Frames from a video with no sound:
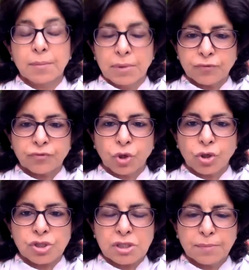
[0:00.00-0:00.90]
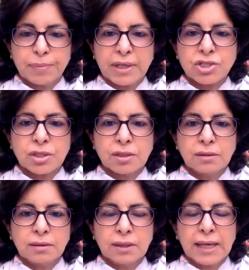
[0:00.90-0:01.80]
But of course, depression,
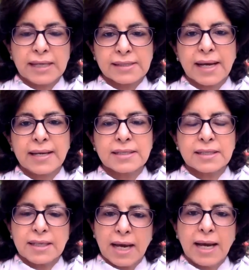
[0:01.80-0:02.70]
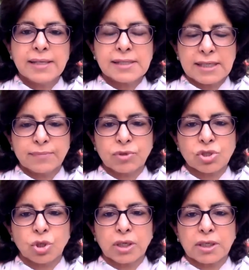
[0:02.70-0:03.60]
anxiety, and sleep
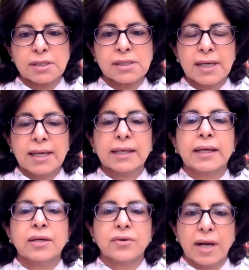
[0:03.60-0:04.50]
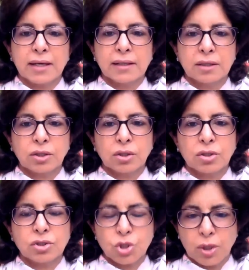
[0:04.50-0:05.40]
disorders can run
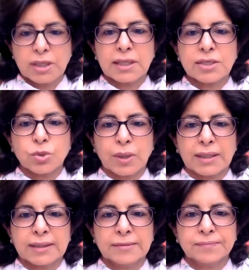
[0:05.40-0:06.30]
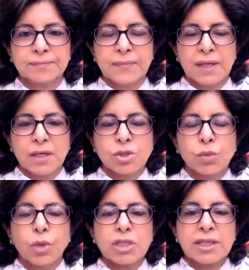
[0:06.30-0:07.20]
jointly together.
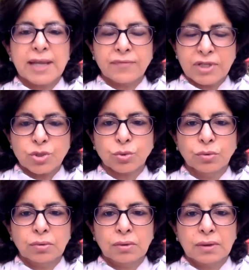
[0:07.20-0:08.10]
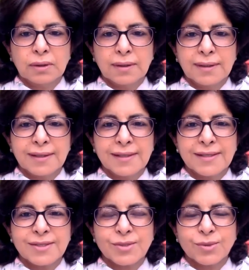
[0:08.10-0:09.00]
So what can we do
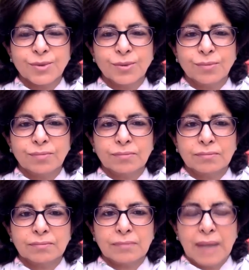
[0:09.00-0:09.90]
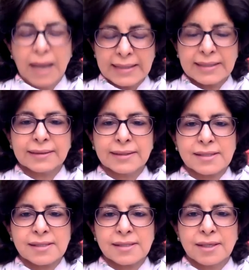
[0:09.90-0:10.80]
to handle
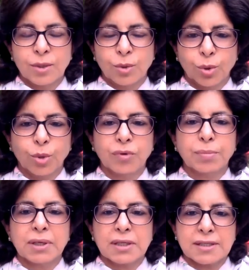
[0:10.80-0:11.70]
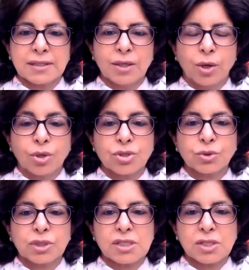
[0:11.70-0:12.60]
this overburden or to
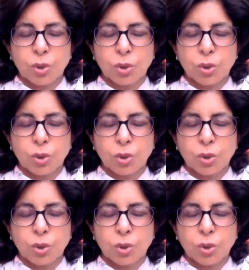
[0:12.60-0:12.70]
this